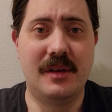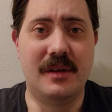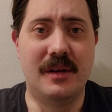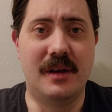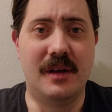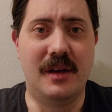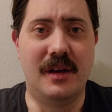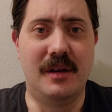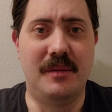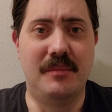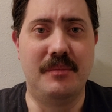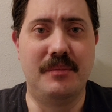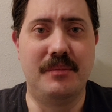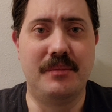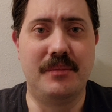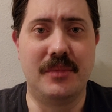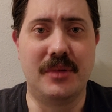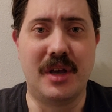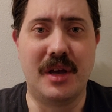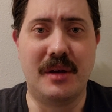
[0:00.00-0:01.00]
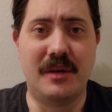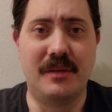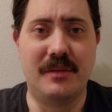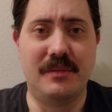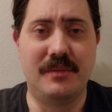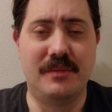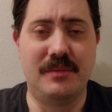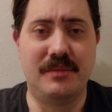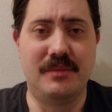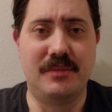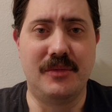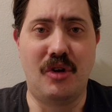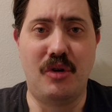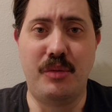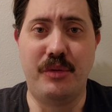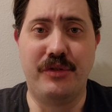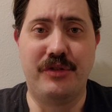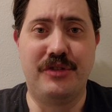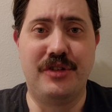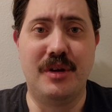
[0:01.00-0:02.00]
Got
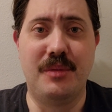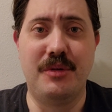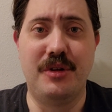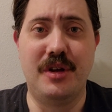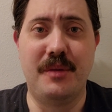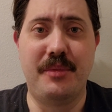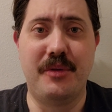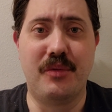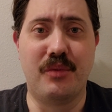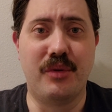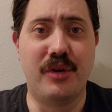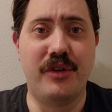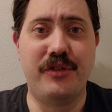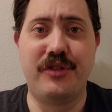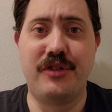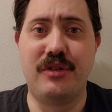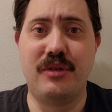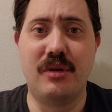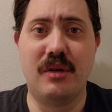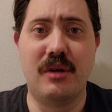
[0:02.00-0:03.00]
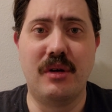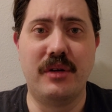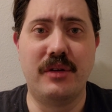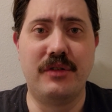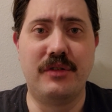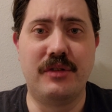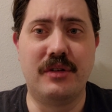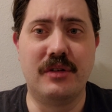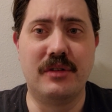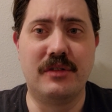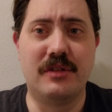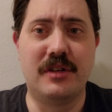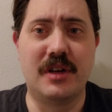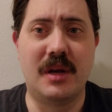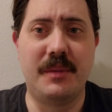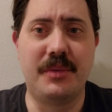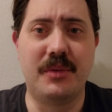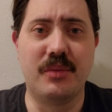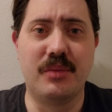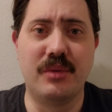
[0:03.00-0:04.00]
almost doubled up on rushing yardage. Couldn't
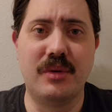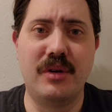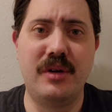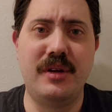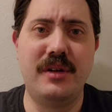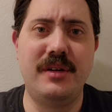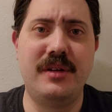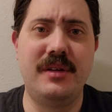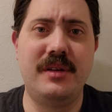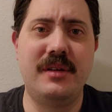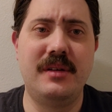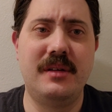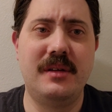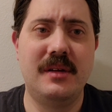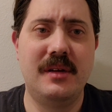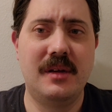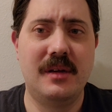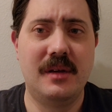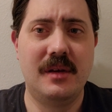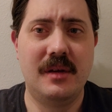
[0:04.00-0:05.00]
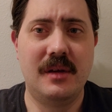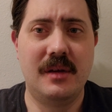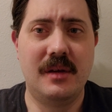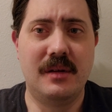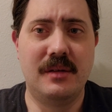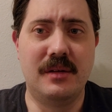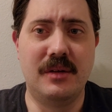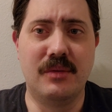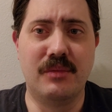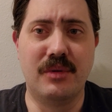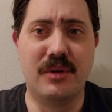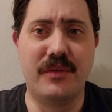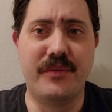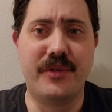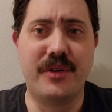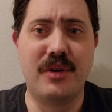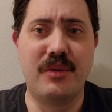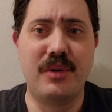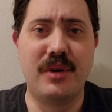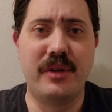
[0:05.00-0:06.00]
stop the run. Didn't run it
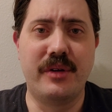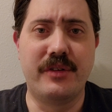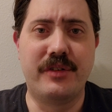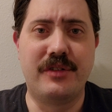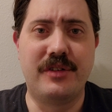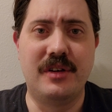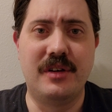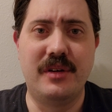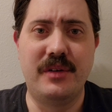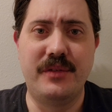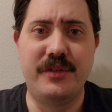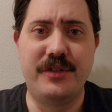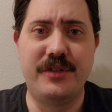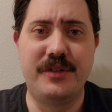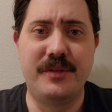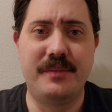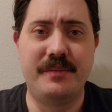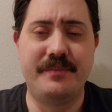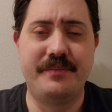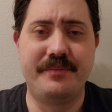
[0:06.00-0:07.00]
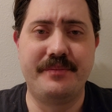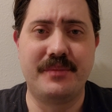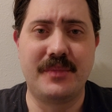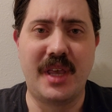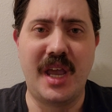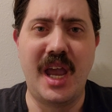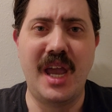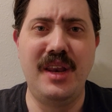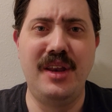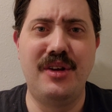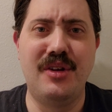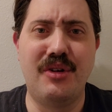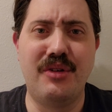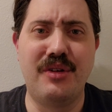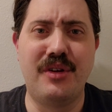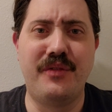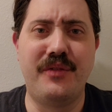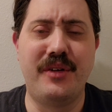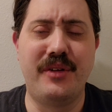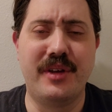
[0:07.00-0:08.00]
very well ourselves. Andy
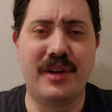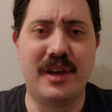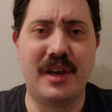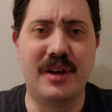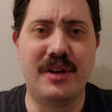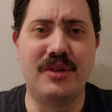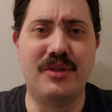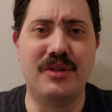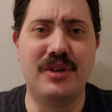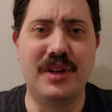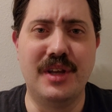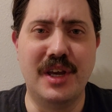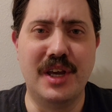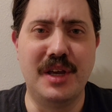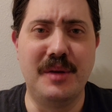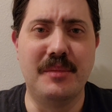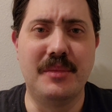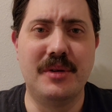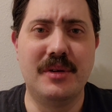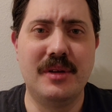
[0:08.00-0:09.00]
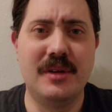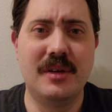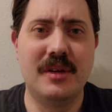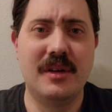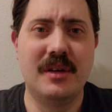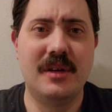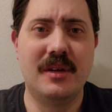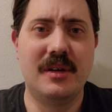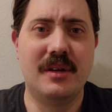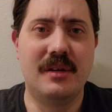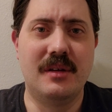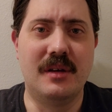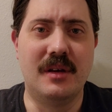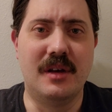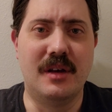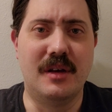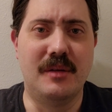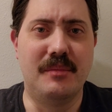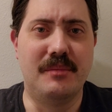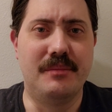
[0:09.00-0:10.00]
Dalton, I felt like, had a good game.
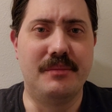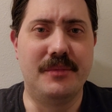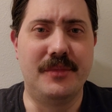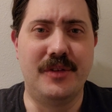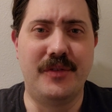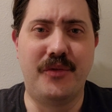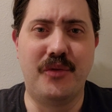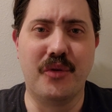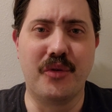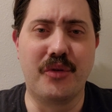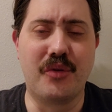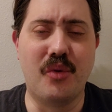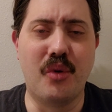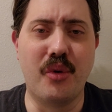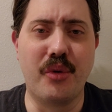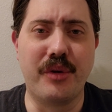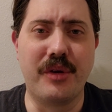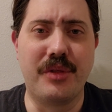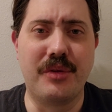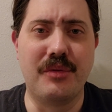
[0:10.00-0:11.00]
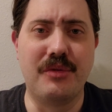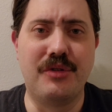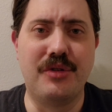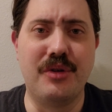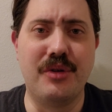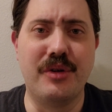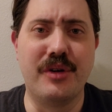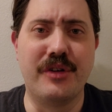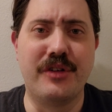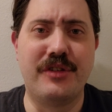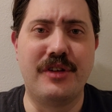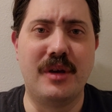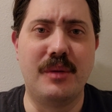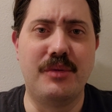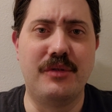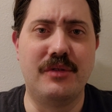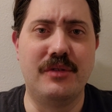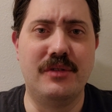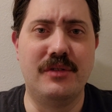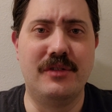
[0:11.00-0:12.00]
In the fourth quarter, he threw 2
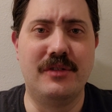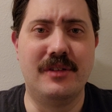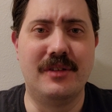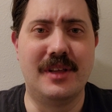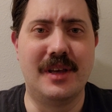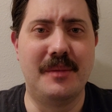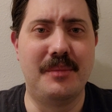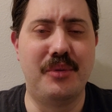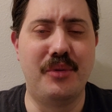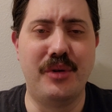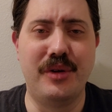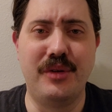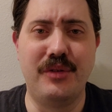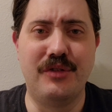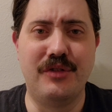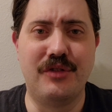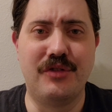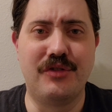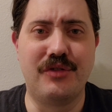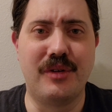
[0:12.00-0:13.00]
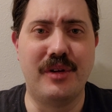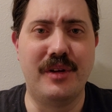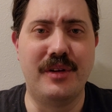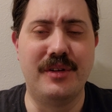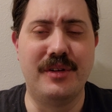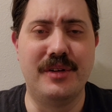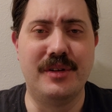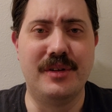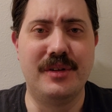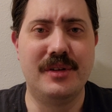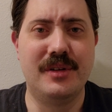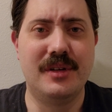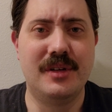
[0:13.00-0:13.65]
interceptions. At that point, he's just trying to.